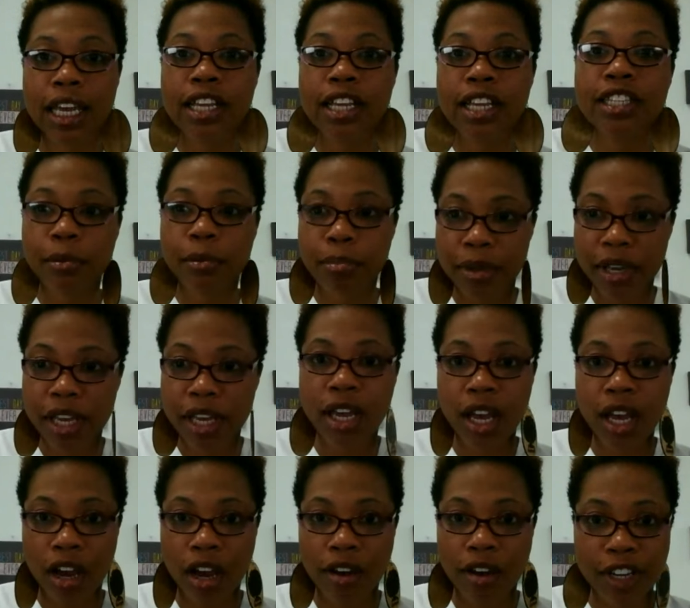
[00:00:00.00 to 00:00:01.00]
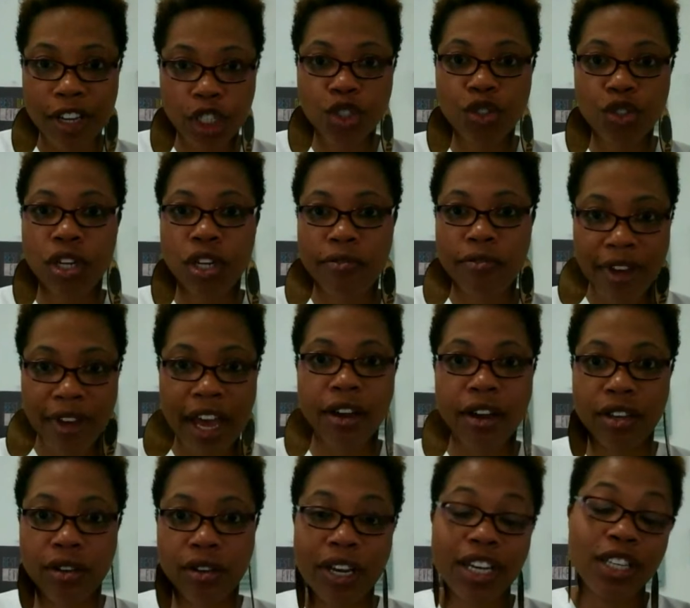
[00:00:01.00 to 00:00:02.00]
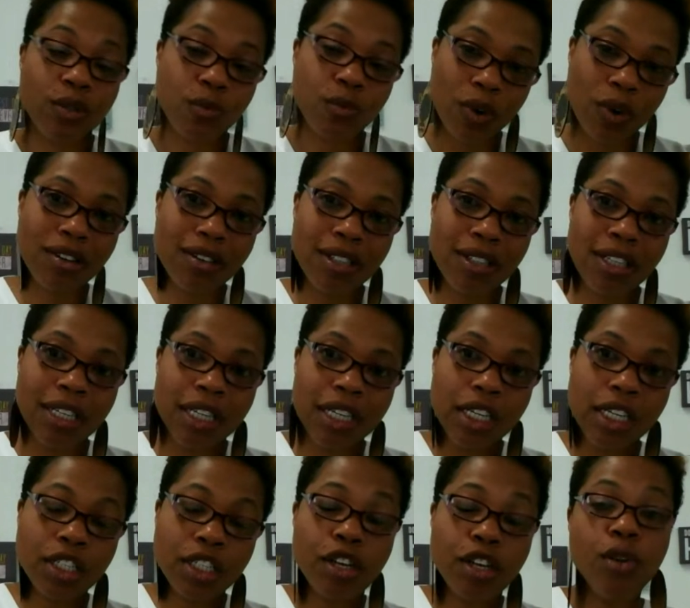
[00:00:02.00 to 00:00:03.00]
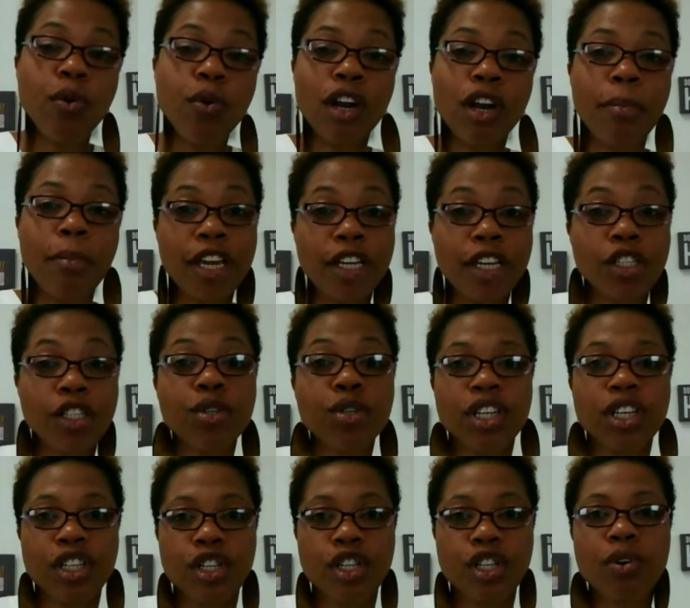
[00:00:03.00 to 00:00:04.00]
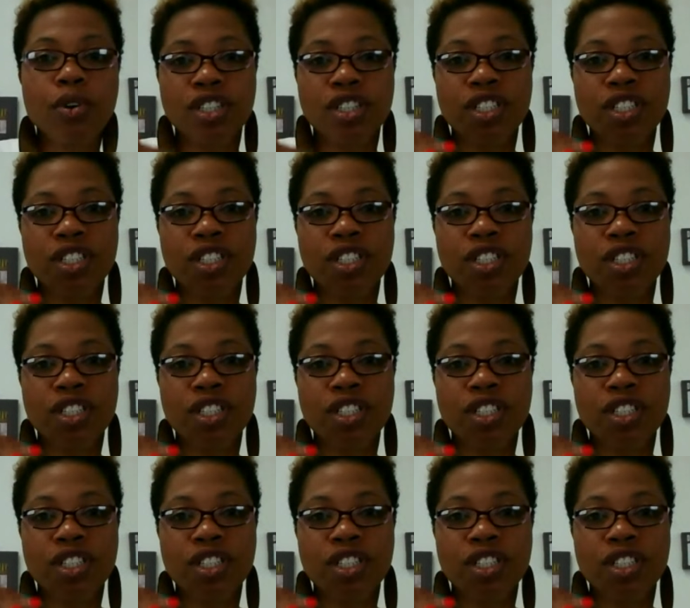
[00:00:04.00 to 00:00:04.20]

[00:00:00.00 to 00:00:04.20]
needs to be of extreme value as well. So you want to make sure that you are